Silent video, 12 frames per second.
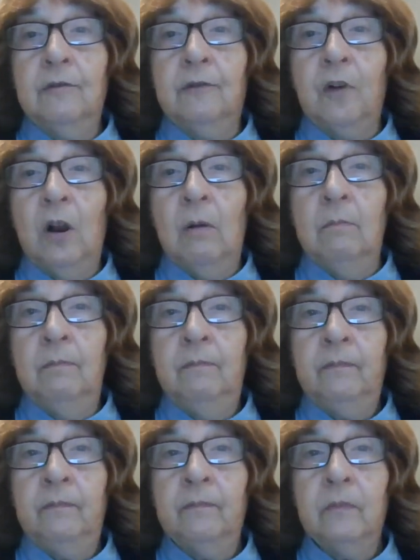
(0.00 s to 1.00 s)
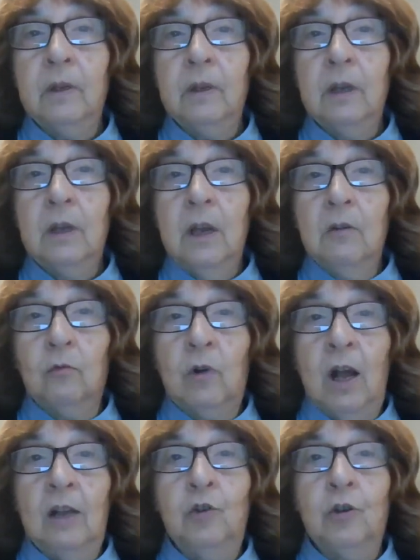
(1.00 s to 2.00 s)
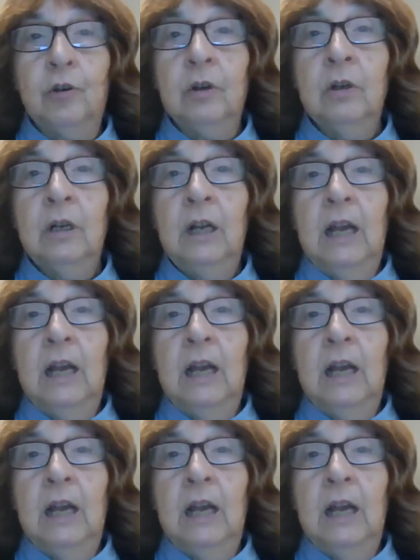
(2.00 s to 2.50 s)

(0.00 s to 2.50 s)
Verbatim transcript: from Roger.